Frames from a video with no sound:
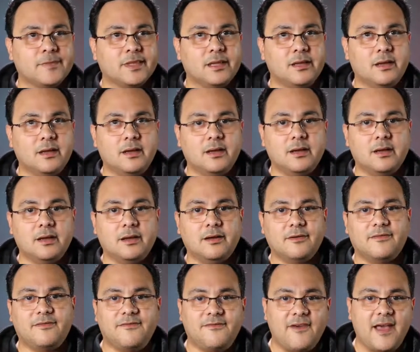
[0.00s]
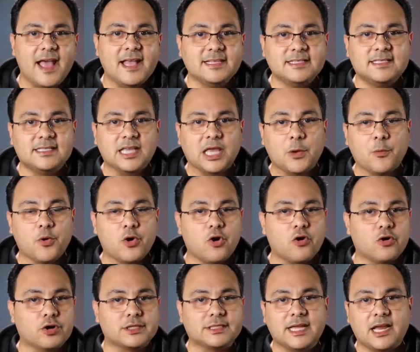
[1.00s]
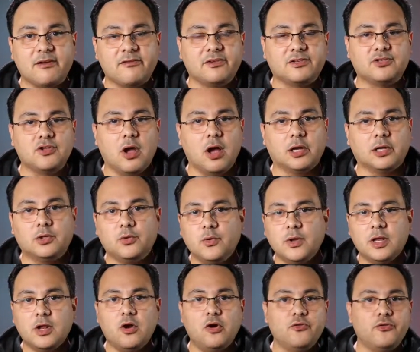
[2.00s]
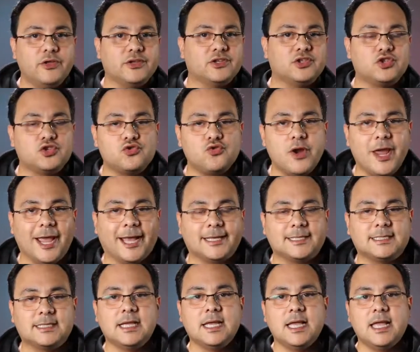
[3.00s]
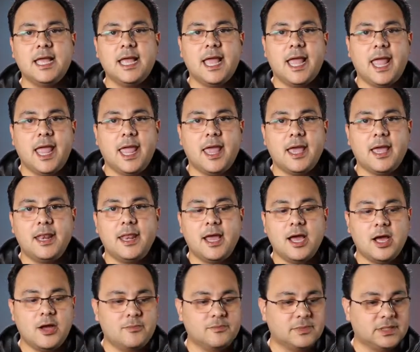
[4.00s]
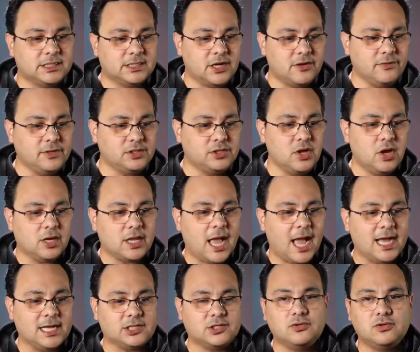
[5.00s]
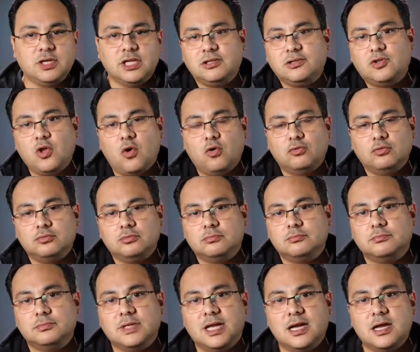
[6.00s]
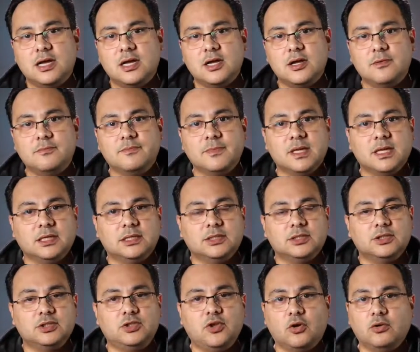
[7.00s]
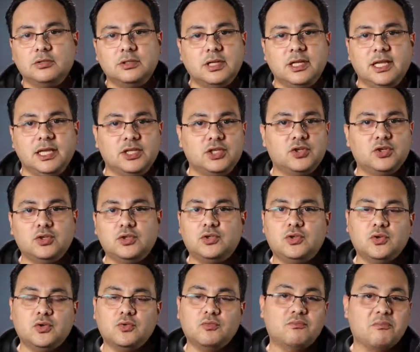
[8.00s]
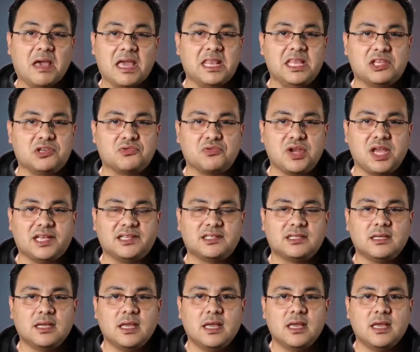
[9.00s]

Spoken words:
fancy with our service dog, doing all these tricks. And service dog actually don't need to do many tricks.